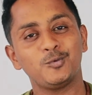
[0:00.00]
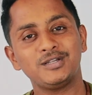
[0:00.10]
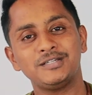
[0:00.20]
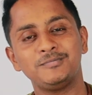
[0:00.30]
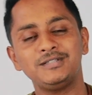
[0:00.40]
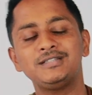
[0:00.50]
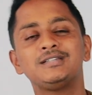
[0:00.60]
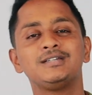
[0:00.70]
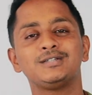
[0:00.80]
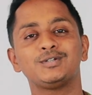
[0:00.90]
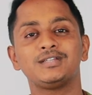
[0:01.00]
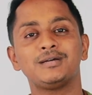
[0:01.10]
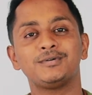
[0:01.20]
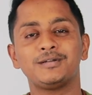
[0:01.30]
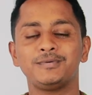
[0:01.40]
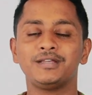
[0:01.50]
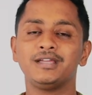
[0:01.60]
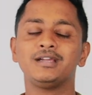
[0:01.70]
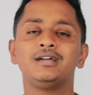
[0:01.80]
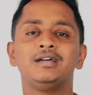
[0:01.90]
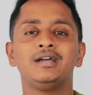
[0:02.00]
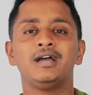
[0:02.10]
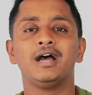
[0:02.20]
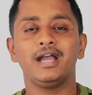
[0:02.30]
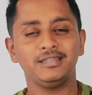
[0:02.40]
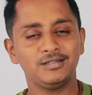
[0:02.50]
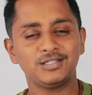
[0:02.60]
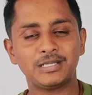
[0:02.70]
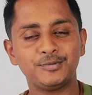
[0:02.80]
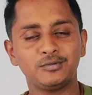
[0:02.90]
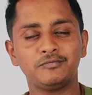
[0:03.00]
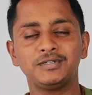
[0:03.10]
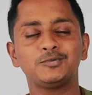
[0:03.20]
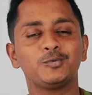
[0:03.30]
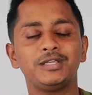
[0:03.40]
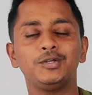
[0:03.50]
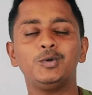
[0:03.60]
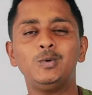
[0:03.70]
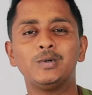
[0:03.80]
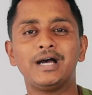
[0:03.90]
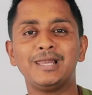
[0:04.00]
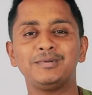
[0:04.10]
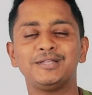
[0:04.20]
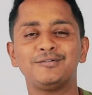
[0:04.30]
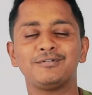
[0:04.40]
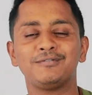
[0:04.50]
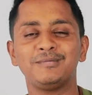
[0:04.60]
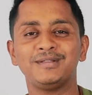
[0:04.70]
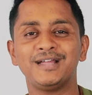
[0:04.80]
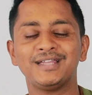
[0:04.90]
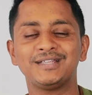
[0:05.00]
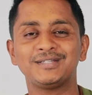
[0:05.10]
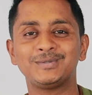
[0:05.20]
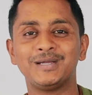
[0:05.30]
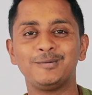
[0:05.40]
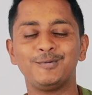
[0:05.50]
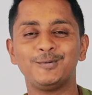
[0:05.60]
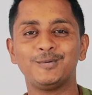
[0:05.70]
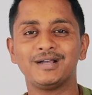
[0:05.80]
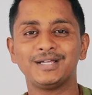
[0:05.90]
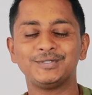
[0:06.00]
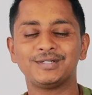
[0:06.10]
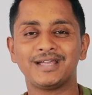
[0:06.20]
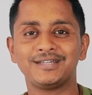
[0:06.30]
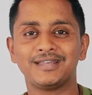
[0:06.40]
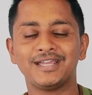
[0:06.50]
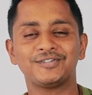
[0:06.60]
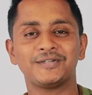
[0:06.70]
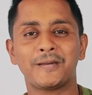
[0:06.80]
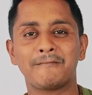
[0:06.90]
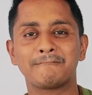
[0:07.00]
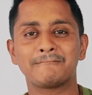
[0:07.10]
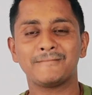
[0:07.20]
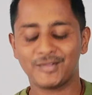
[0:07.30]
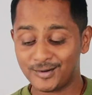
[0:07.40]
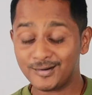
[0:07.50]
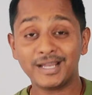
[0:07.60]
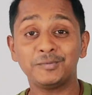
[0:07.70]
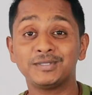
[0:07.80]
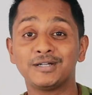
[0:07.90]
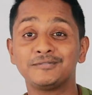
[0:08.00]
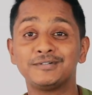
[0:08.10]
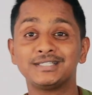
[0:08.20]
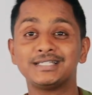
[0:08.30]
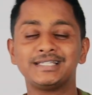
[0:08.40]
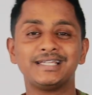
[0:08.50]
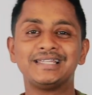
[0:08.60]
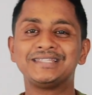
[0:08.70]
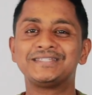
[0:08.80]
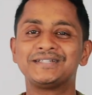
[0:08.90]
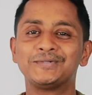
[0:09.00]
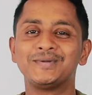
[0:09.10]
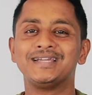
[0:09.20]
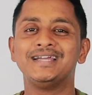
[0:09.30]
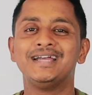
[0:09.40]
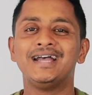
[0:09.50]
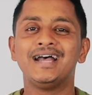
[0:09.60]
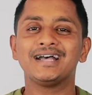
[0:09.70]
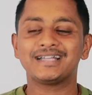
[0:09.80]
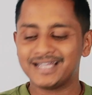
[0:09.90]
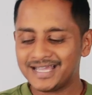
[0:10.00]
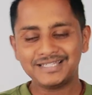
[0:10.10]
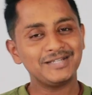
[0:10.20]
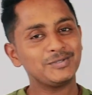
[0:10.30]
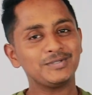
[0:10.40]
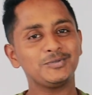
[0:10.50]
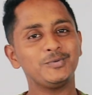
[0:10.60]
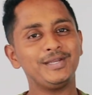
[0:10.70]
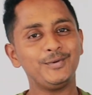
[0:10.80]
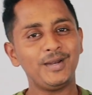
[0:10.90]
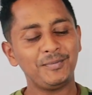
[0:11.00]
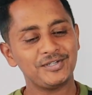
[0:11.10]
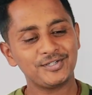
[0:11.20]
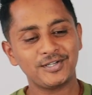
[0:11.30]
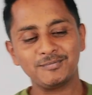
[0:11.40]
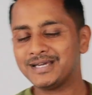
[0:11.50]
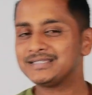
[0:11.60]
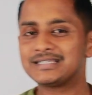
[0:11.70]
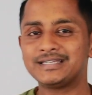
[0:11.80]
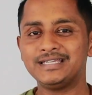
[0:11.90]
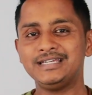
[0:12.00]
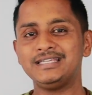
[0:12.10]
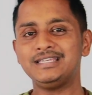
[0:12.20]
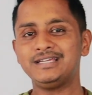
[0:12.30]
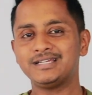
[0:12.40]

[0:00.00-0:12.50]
WhatsApp us to the number appearing in the description of this video. I'll be there, we will be there to help you, guide you the right direction. Alright, without further delay, let's straight away get into the video. Let me just share my screen.